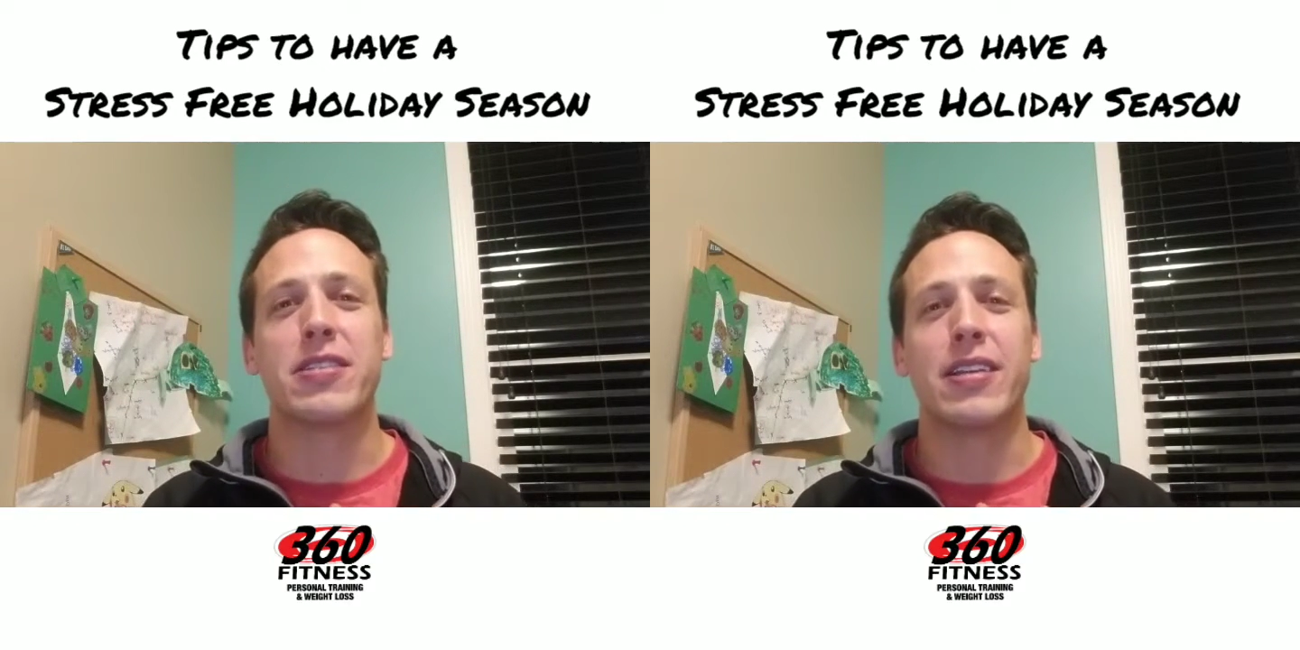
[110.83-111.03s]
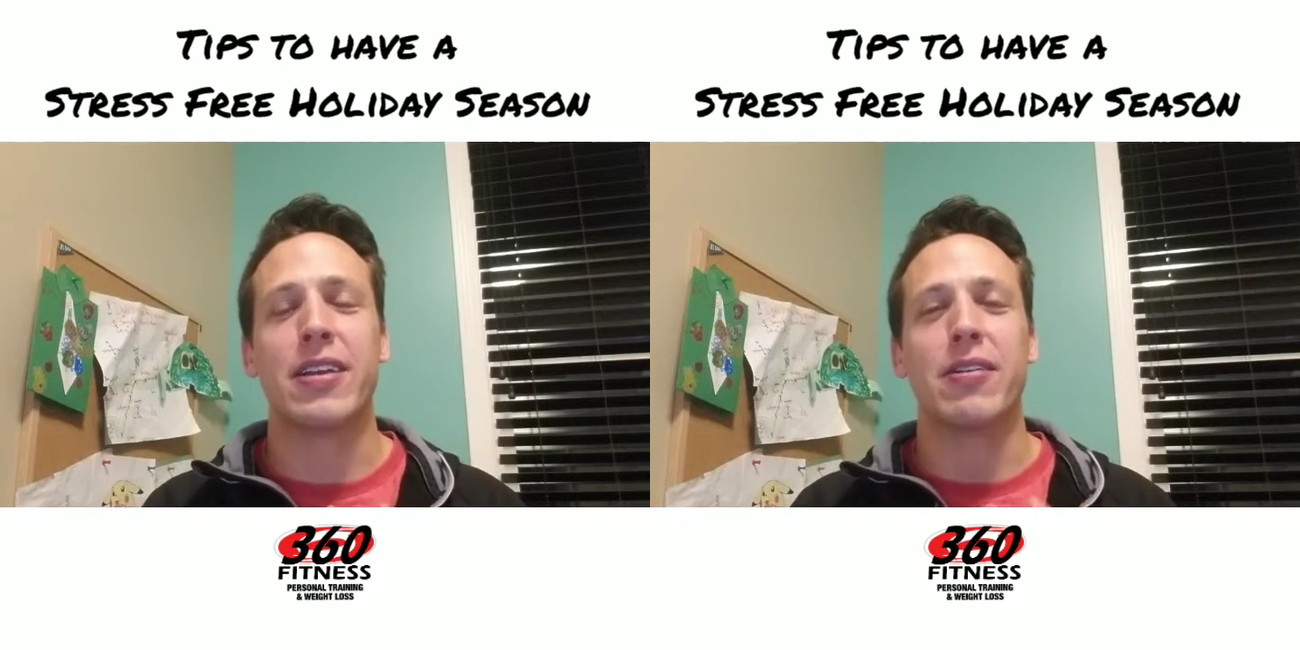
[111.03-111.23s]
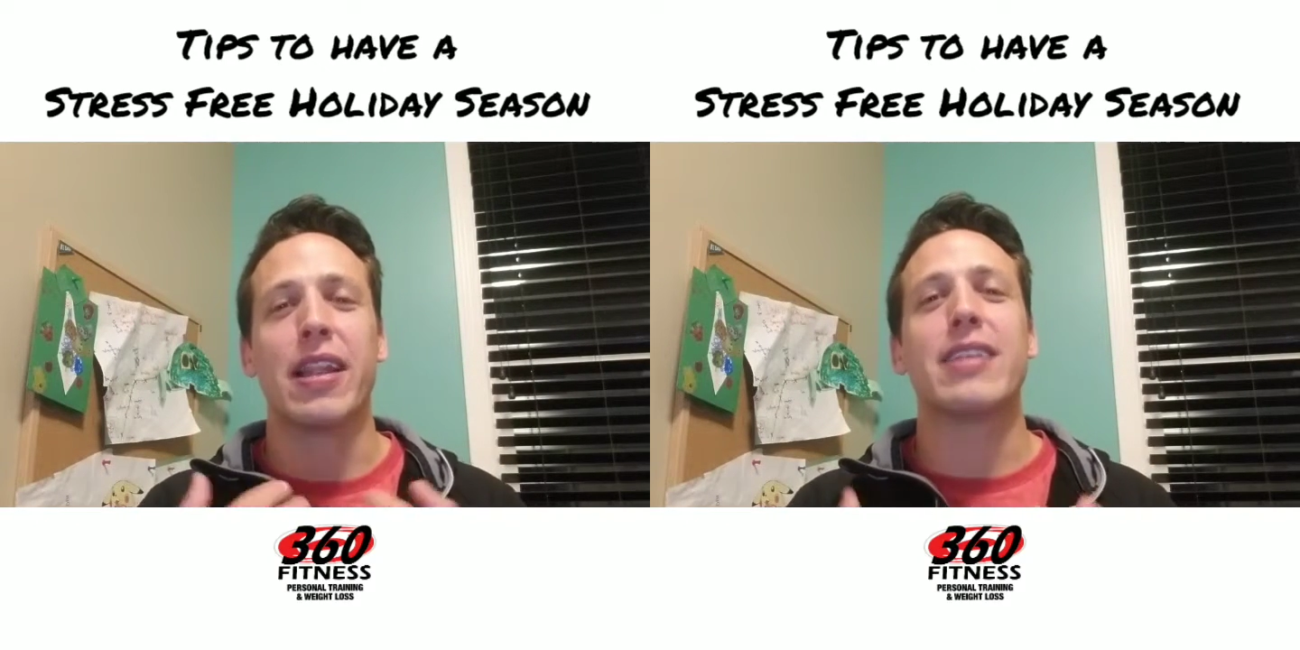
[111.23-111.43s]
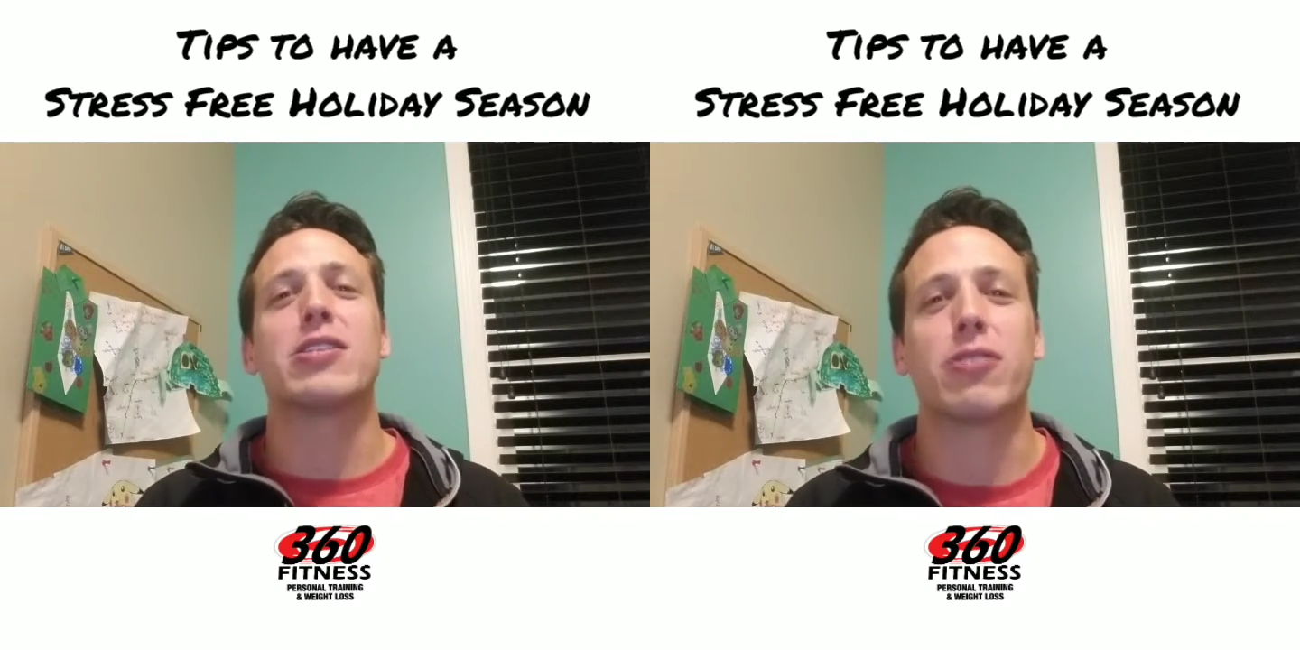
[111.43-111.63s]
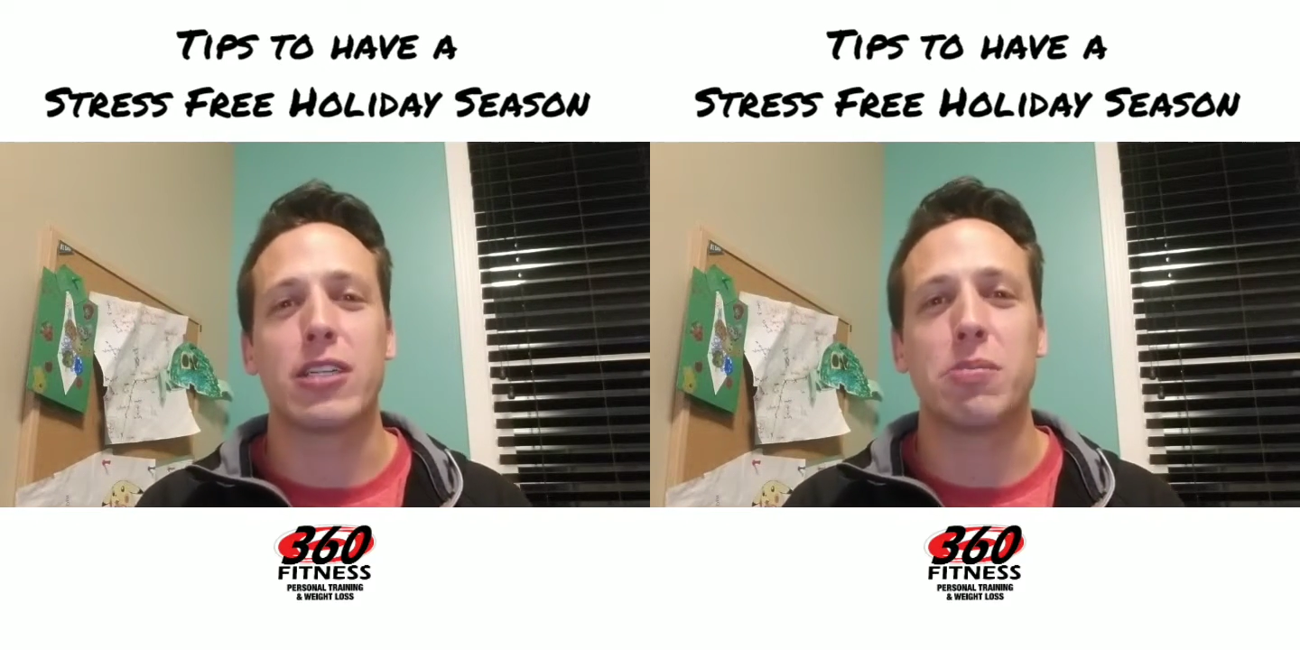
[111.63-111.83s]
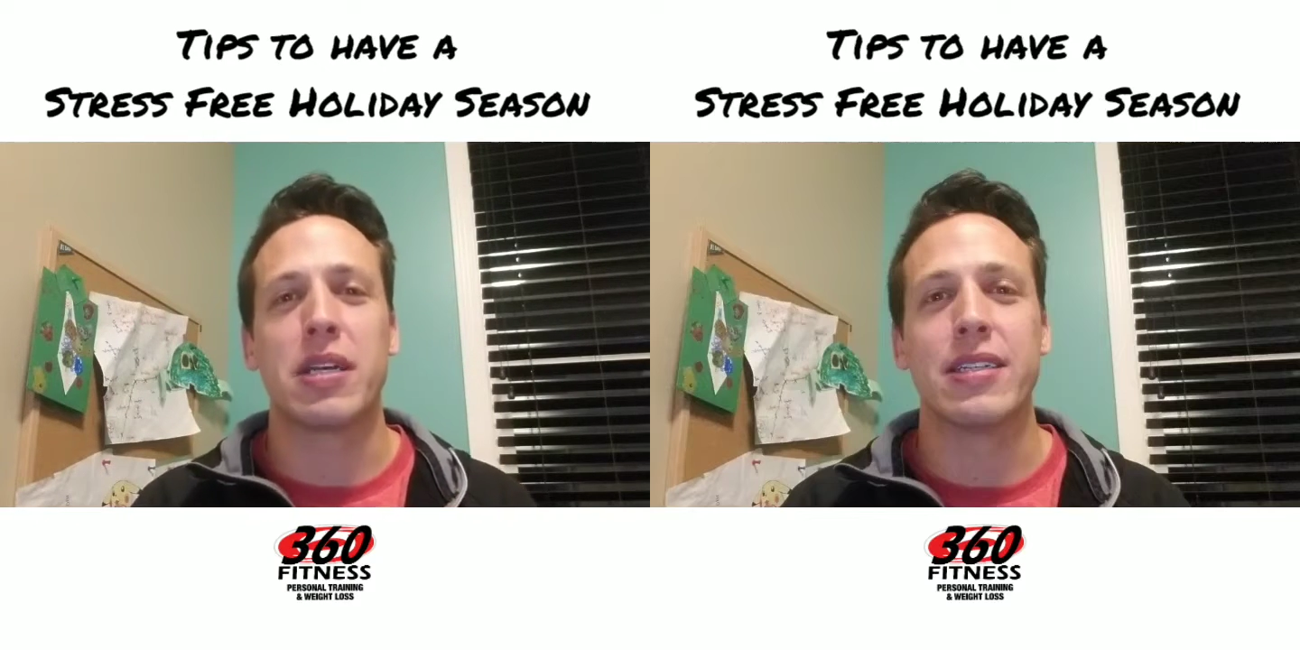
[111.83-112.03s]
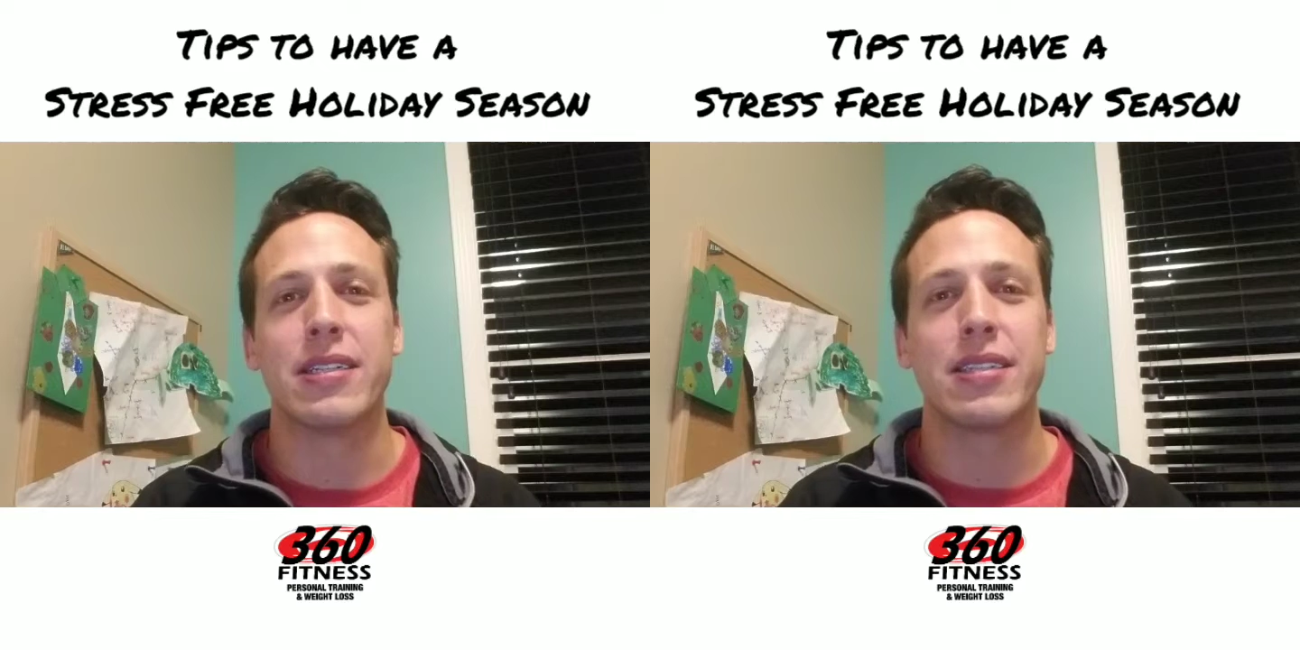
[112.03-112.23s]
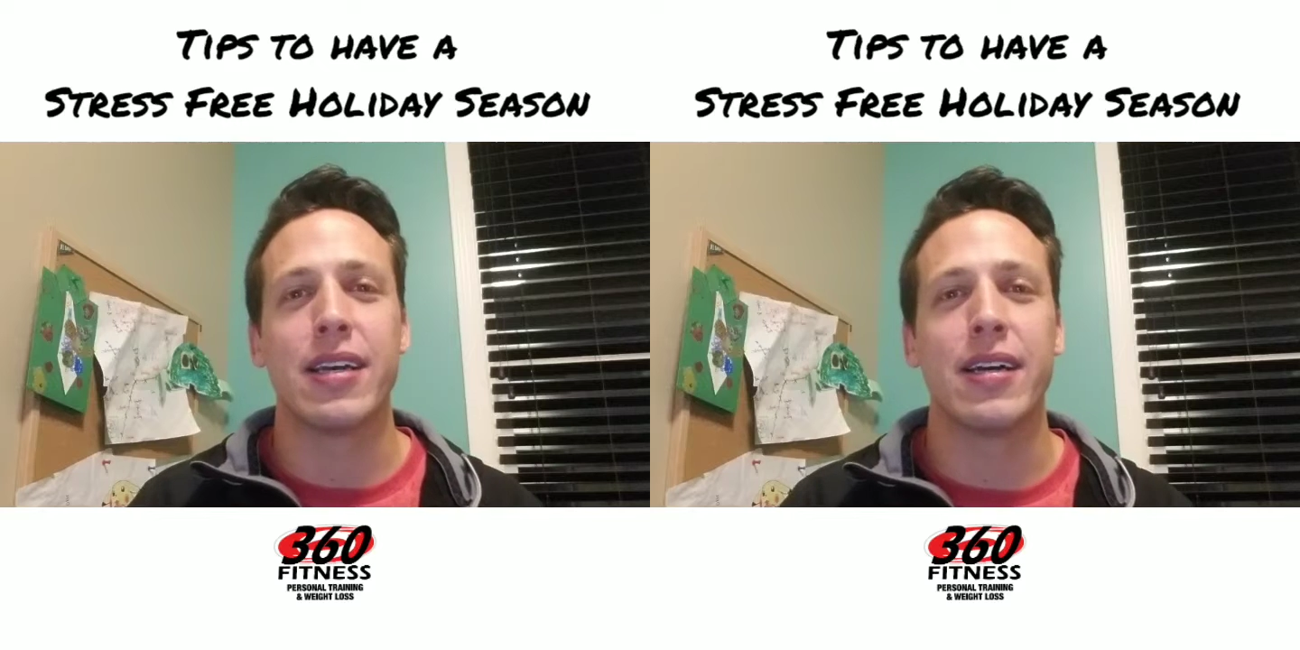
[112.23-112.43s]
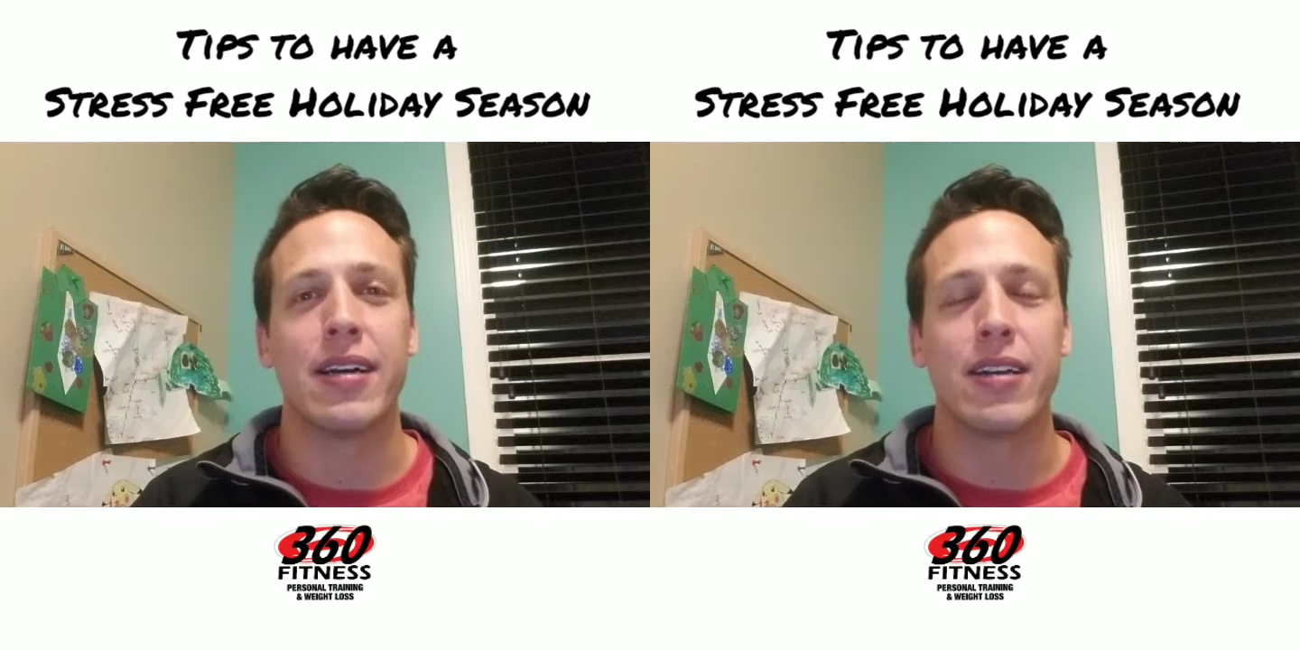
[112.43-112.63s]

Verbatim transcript: you know less stressed because uh,